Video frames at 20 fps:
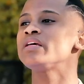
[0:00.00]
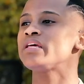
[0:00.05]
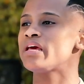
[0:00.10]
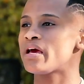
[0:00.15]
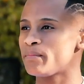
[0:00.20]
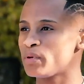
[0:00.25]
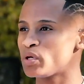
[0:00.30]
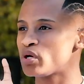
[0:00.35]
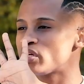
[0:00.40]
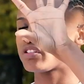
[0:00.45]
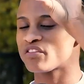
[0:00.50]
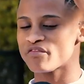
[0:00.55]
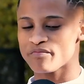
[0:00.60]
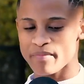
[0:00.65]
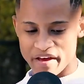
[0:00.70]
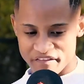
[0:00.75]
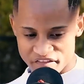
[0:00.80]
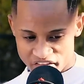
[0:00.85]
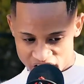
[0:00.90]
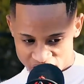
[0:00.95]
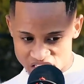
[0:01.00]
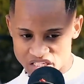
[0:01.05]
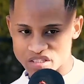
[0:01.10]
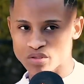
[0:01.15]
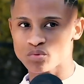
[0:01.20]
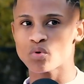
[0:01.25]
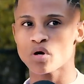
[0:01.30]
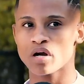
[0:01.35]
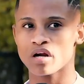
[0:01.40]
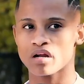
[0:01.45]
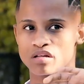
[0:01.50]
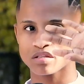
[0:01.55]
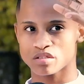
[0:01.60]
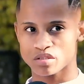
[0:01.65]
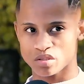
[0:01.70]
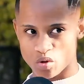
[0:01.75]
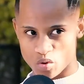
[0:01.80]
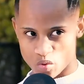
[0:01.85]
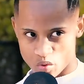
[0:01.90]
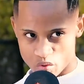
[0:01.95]
Yeah, because of my father's work.
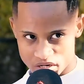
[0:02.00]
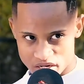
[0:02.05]
So,